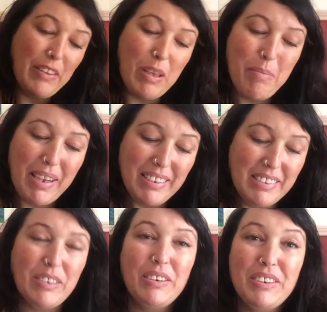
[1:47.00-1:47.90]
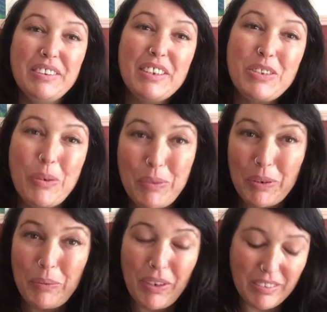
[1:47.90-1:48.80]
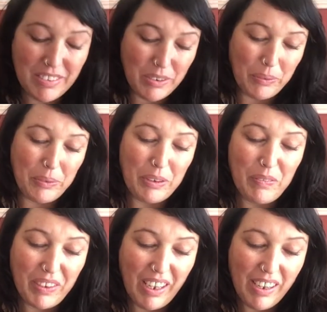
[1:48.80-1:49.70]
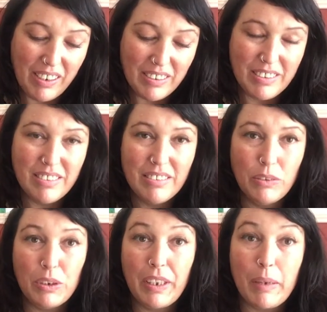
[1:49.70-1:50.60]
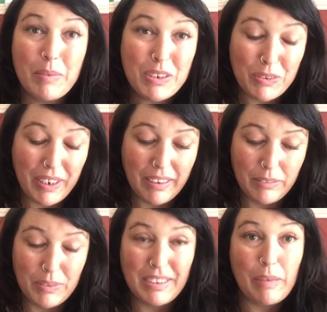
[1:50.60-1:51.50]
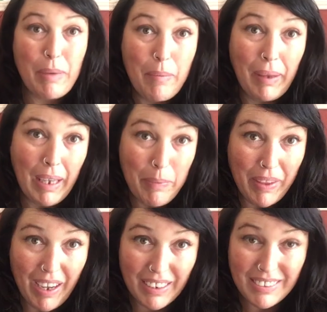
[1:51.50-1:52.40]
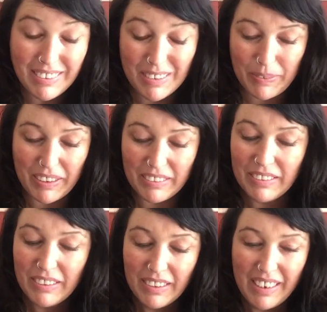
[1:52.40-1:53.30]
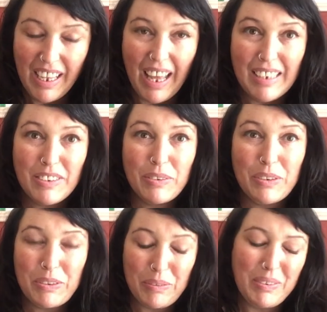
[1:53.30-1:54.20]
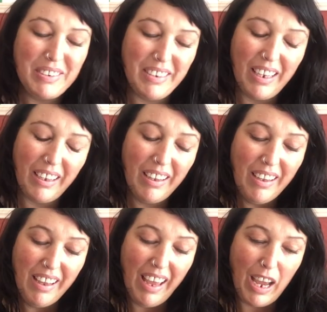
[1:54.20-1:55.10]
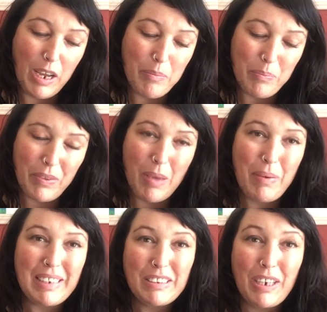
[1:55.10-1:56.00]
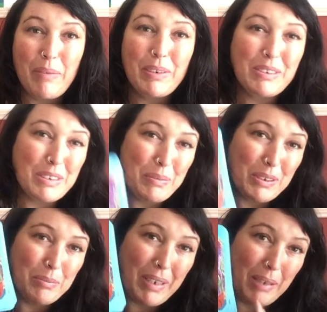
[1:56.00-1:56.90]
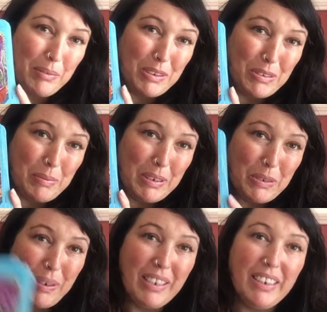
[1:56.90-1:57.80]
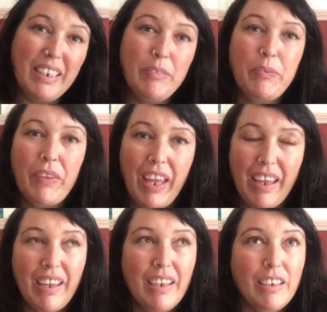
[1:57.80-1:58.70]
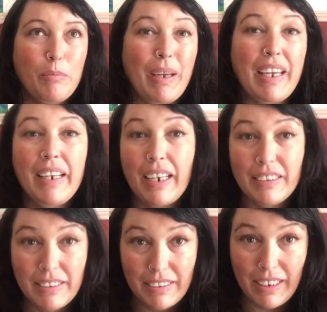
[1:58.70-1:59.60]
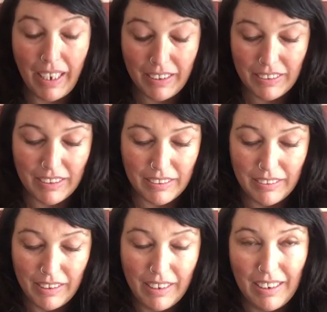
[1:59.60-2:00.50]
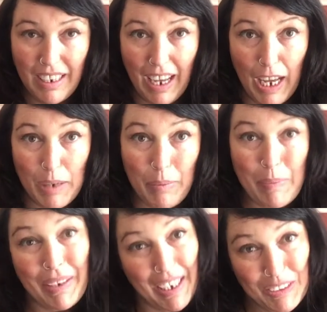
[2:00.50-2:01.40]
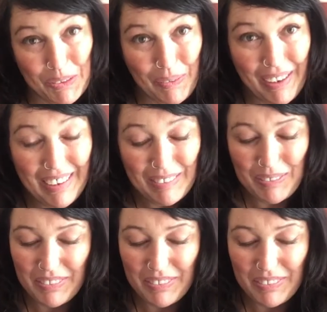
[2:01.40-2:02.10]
and they're based on the saltwater world. So all of the cards, all the imagery was done by me. I'm the artist as well as the author of this deck. They're based on my Aboriginal spirituality and my connection to nature. I'm a nature reader.